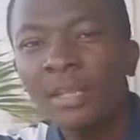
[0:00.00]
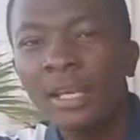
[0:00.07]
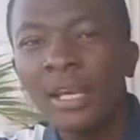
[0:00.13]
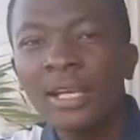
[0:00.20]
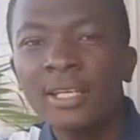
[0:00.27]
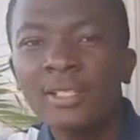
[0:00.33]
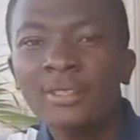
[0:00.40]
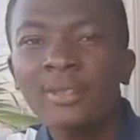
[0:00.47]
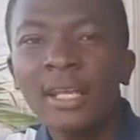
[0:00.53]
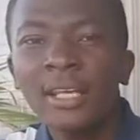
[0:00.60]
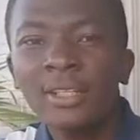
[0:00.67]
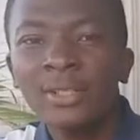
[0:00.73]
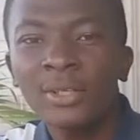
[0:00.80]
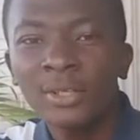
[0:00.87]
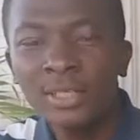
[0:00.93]
Yeah, so
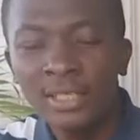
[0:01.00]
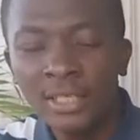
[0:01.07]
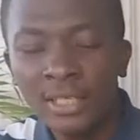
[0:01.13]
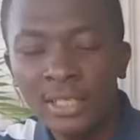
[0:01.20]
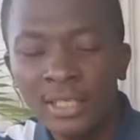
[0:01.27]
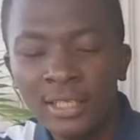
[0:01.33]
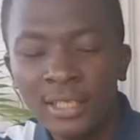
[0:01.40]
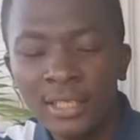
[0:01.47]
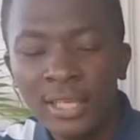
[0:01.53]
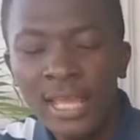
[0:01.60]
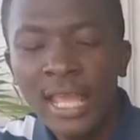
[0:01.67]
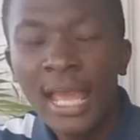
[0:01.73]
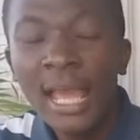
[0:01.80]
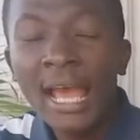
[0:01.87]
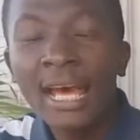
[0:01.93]
that's your T.
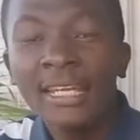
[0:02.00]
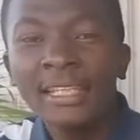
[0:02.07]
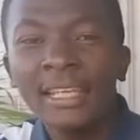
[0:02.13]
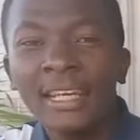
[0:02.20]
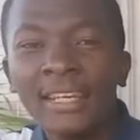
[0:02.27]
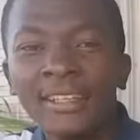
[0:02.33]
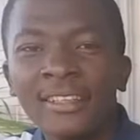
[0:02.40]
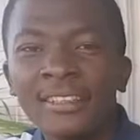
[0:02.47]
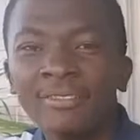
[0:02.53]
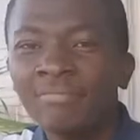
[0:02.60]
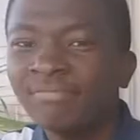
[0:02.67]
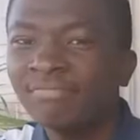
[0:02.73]
And then